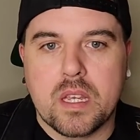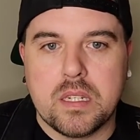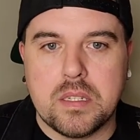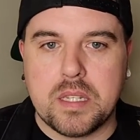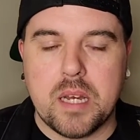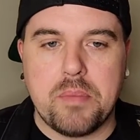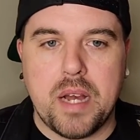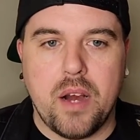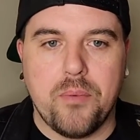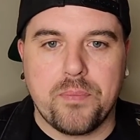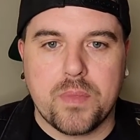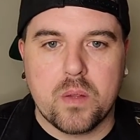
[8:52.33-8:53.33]
step
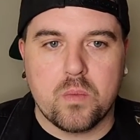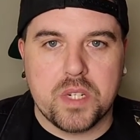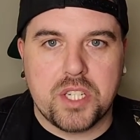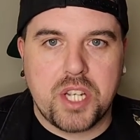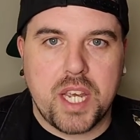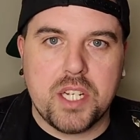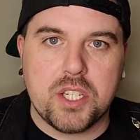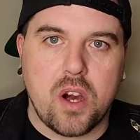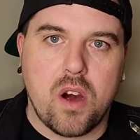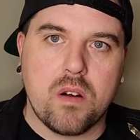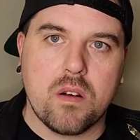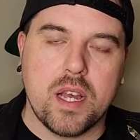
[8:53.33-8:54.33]
out, we change
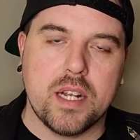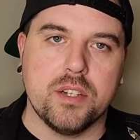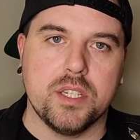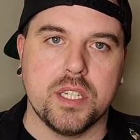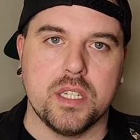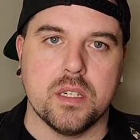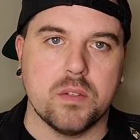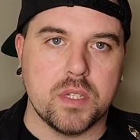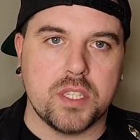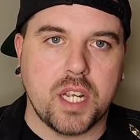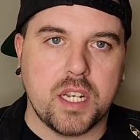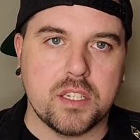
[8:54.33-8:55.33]
our energy, we
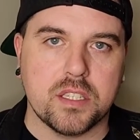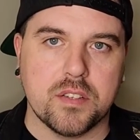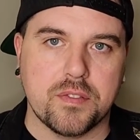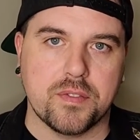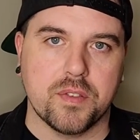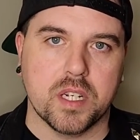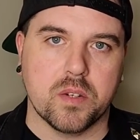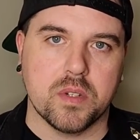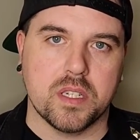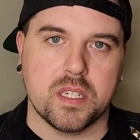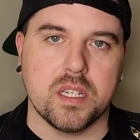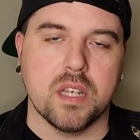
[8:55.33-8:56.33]
change the
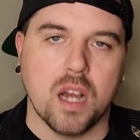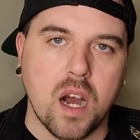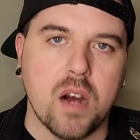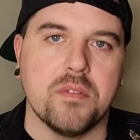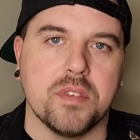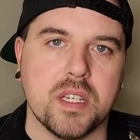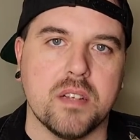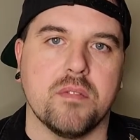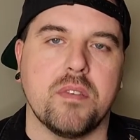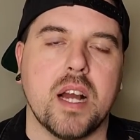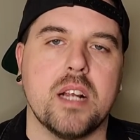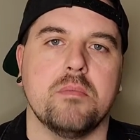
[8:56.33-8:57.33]
frequency of the
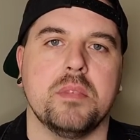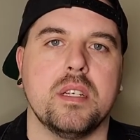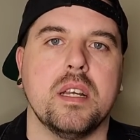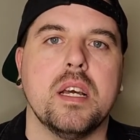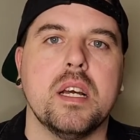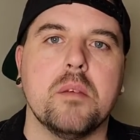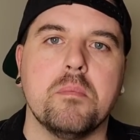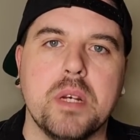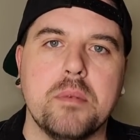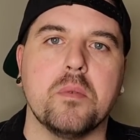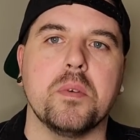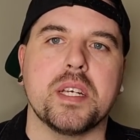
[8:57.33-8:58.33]
environment?
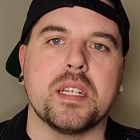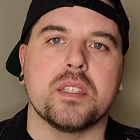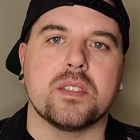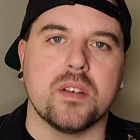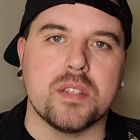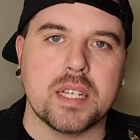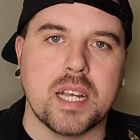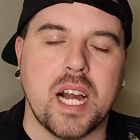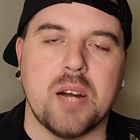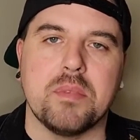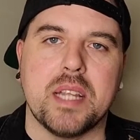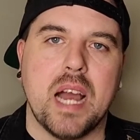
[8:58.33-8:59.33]
Maybe we can start to
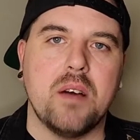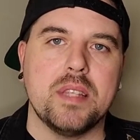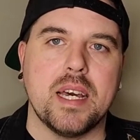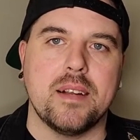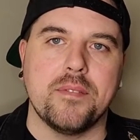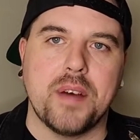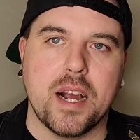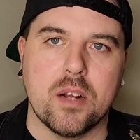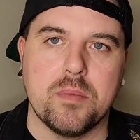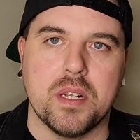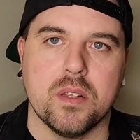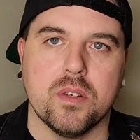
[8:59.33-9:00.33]
calm down that
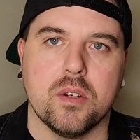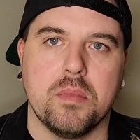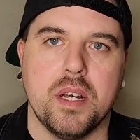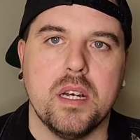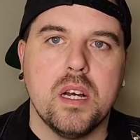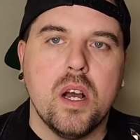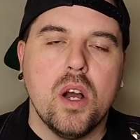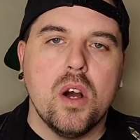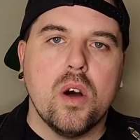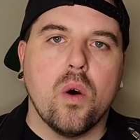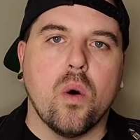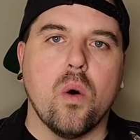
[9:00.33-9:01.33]
environment a little bit.
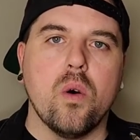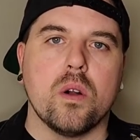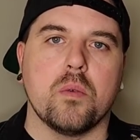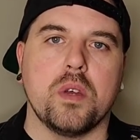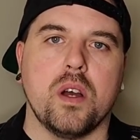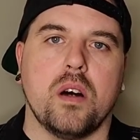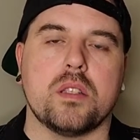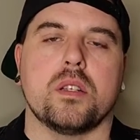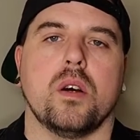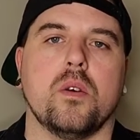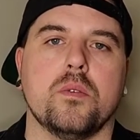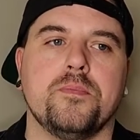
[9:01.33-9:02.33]
Or we
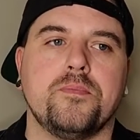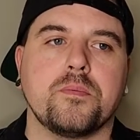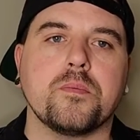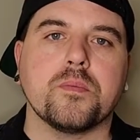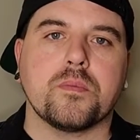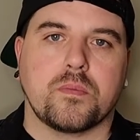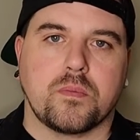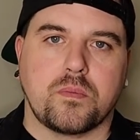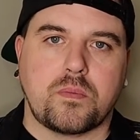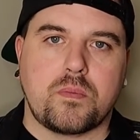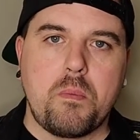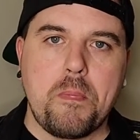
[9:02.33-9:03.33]
also,
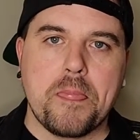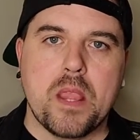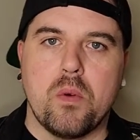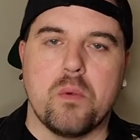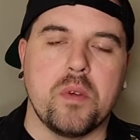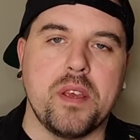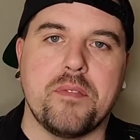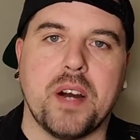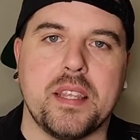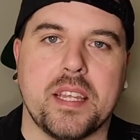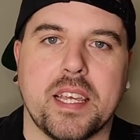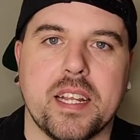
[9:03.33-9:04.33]
when we
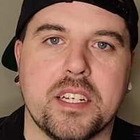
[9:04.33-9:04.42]
finally get a